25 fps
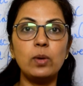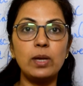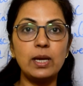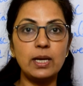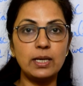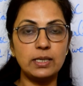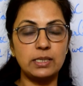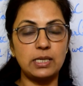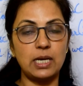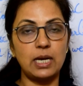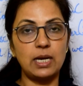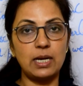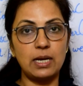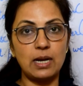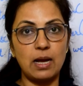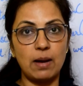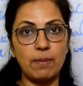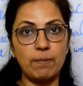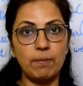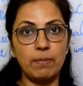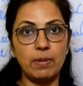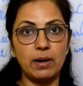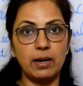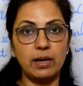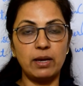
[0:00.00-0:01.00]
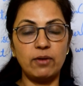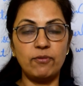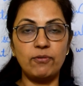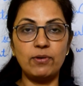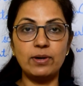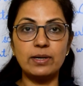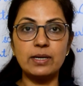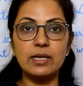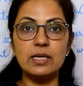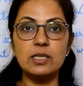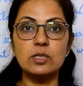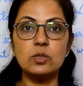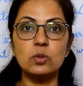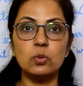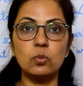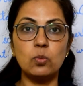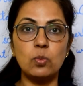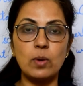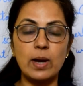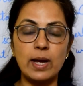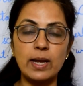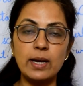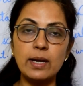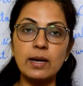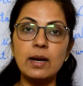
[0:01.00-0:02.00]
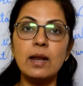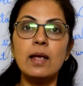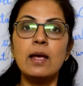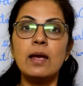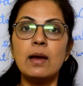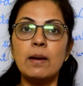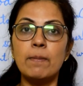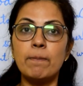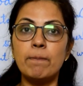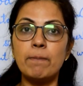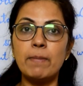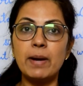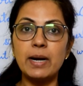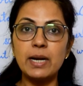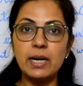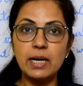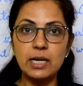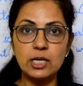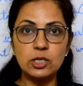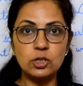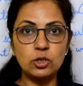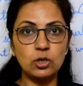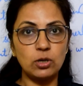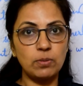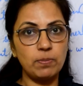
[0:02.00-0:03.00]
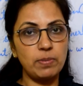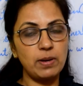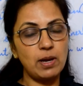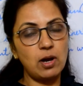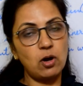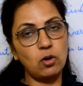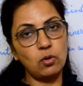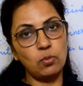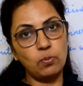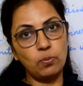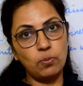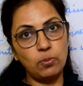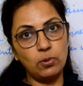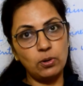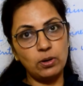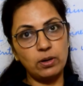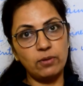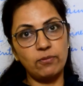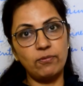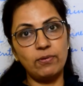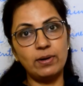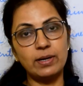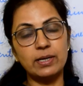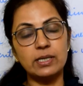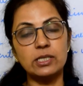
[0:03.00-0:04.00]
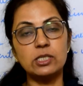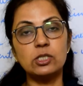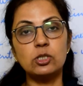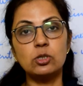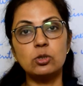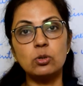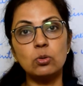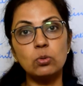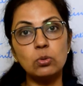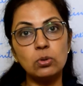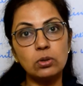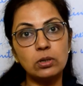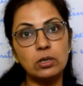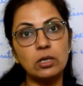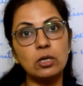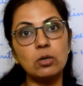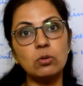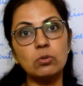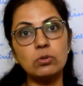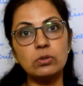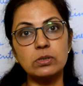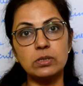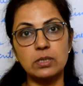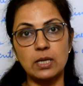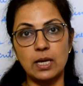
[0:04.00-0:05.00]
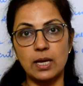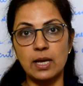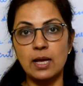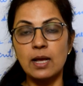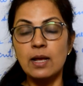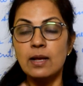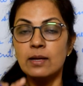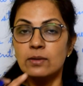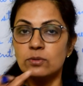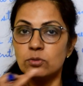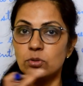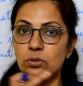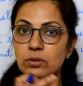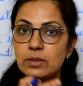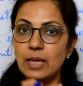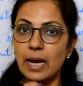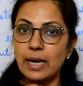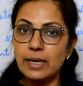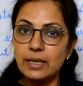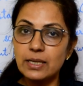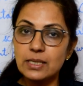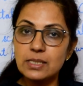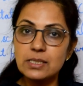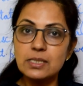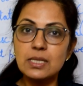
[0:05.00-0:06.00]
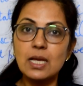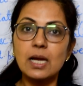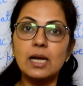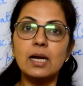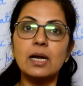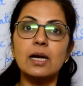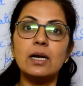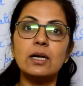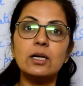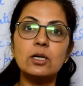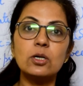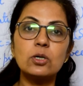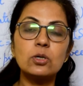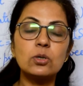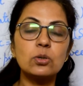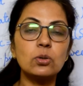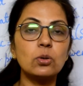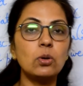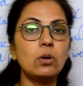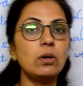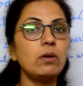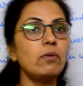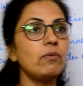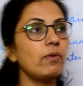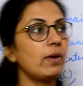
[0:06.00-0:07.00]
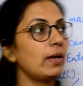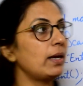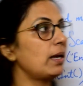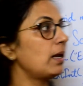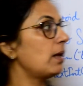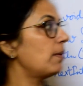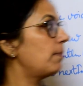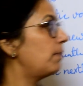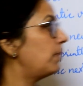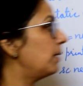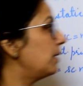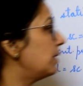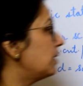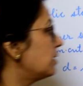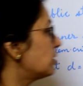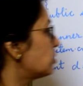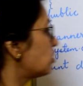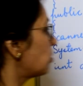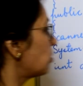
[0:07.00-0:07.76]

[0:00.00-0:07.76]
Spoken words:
weekday number? If it is 1, Monday should be output. If it is 2, Tuesday. So that is the control variable.